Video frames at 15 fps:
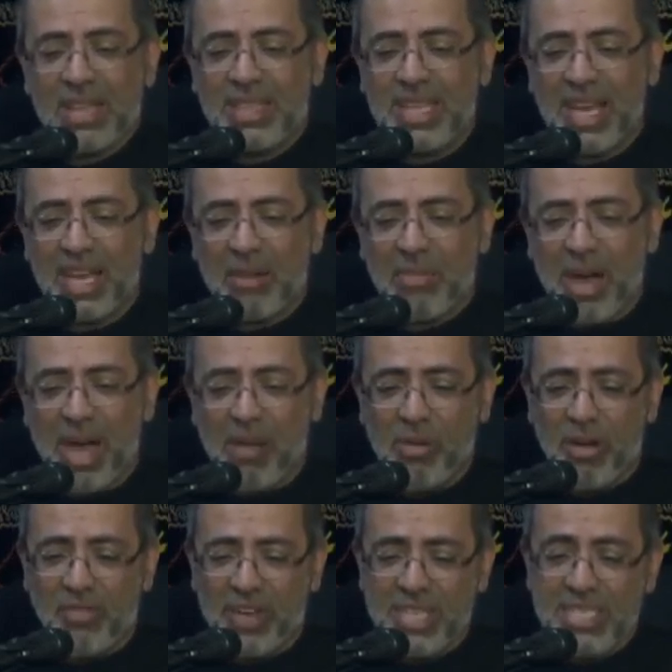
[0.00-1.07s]
the Arbab
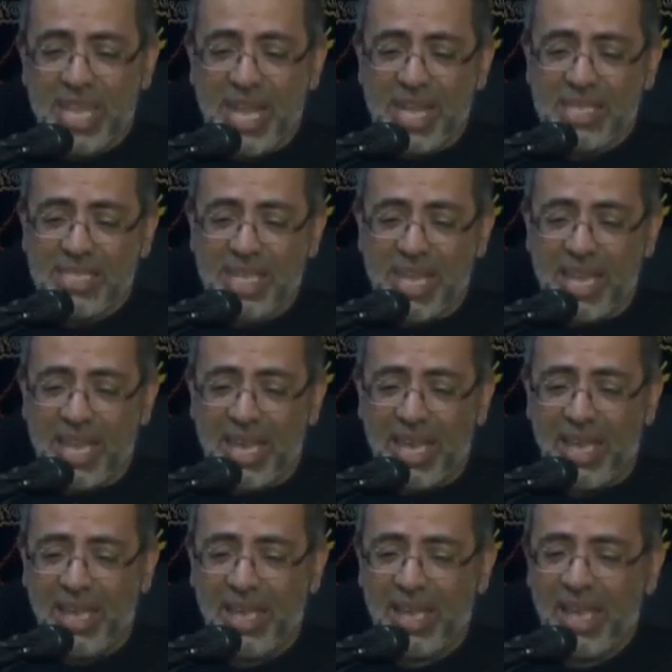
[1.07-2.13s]
of Azaz
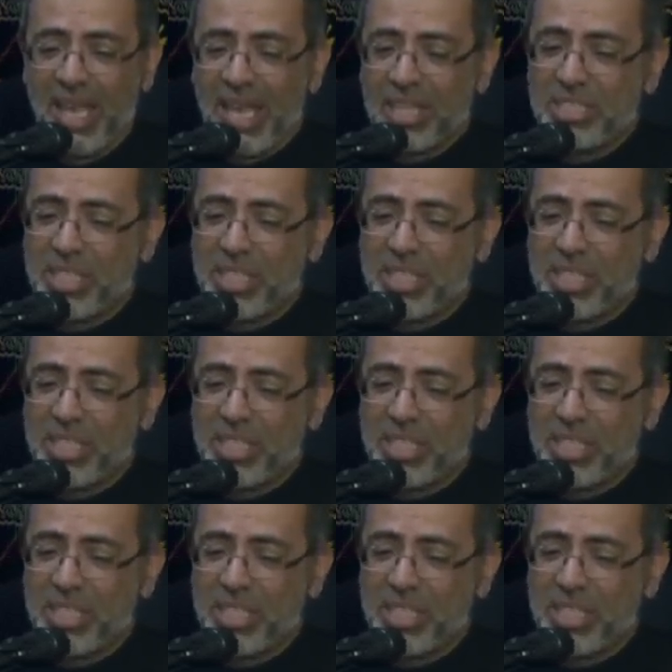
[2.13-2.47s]
said,